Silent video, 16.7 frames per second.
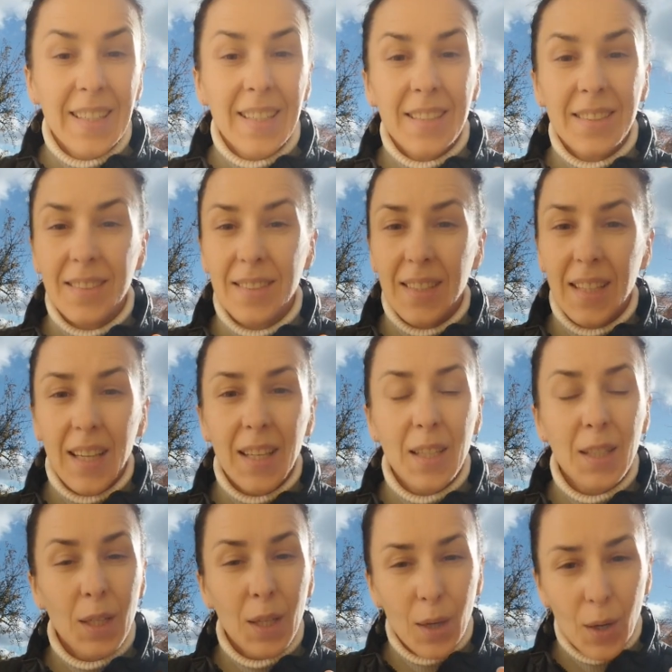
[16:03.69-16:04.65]

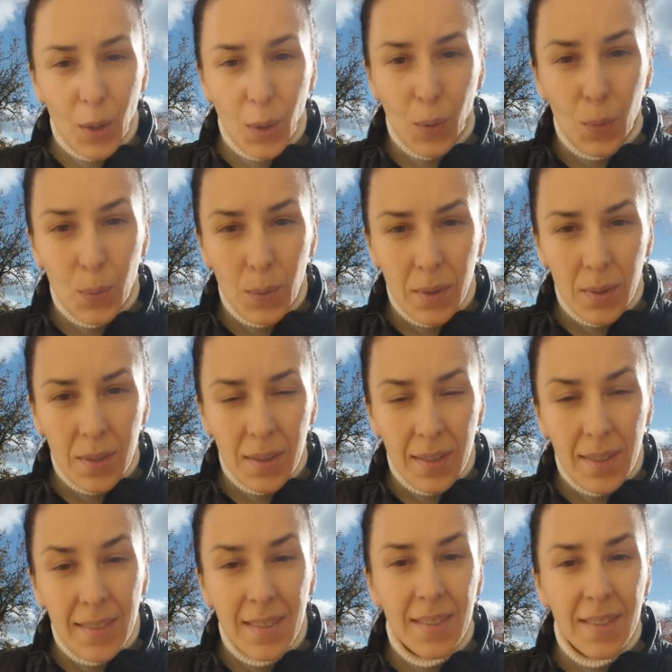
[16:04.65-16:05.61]
They know
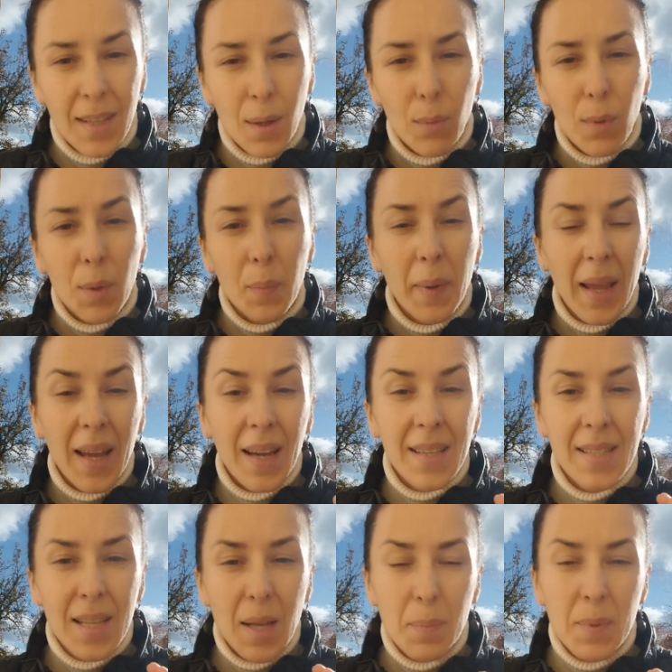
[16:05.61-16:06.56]
that they will be
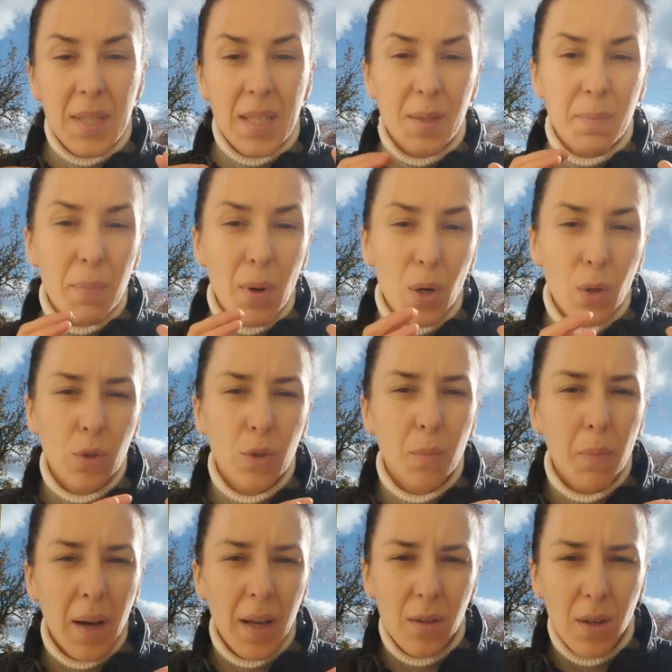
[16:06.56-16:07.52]
accepted both
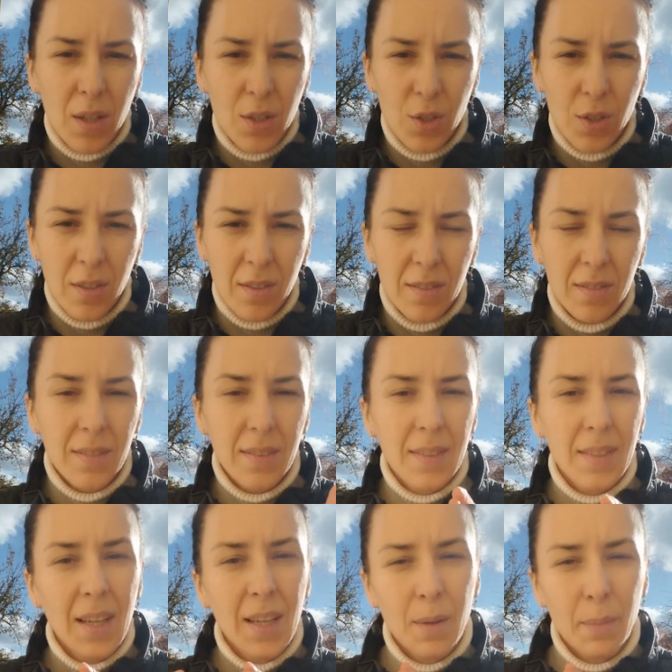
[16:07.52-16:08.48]
by Russians
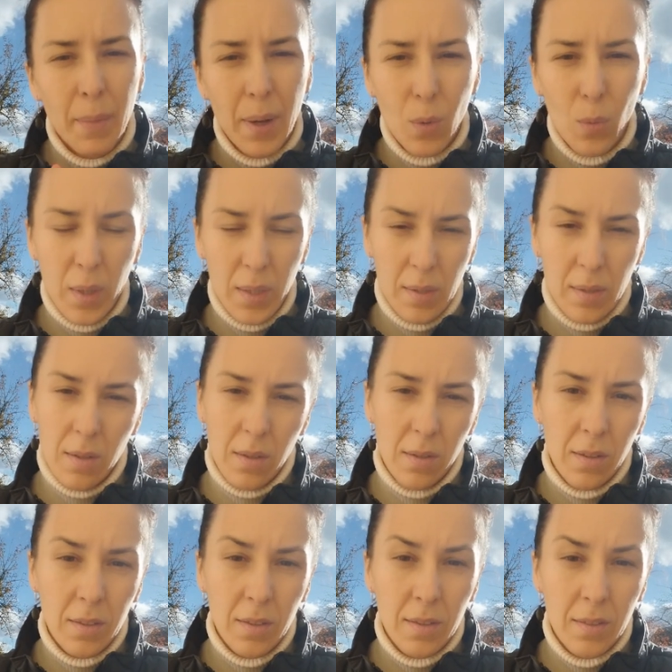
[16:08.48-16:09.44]
and by
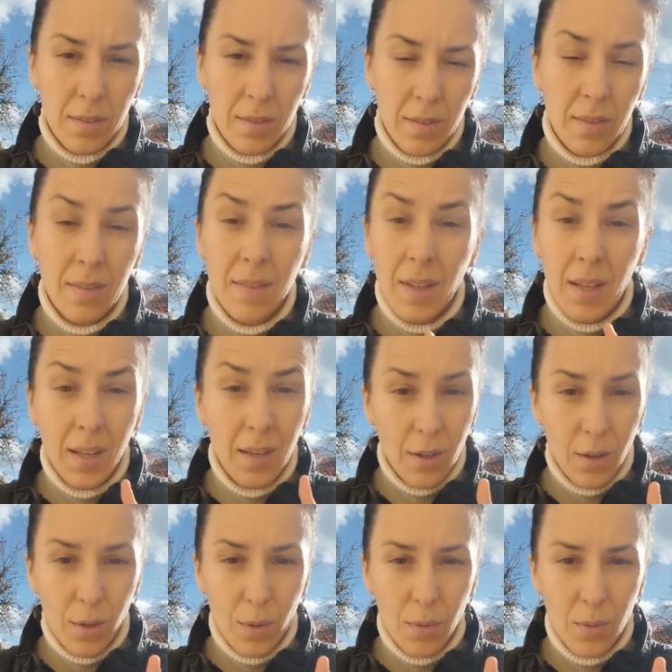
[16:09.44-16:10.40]
Westerners. They
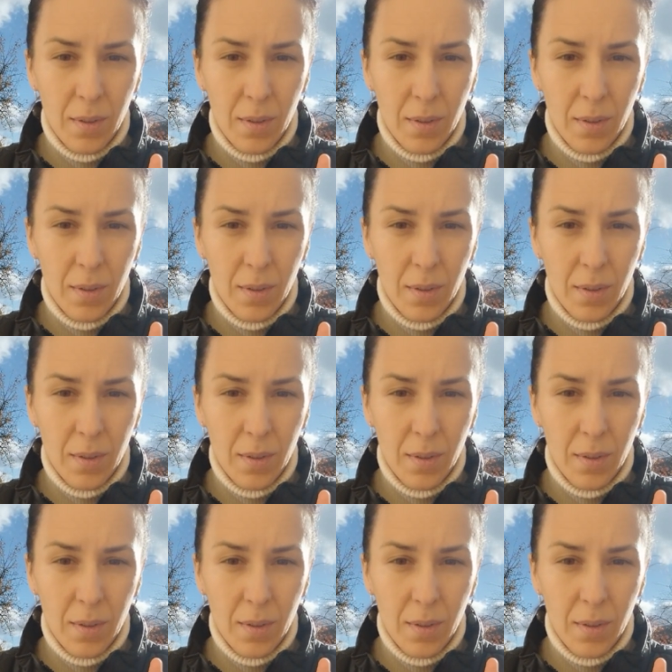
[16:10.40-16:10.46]
know.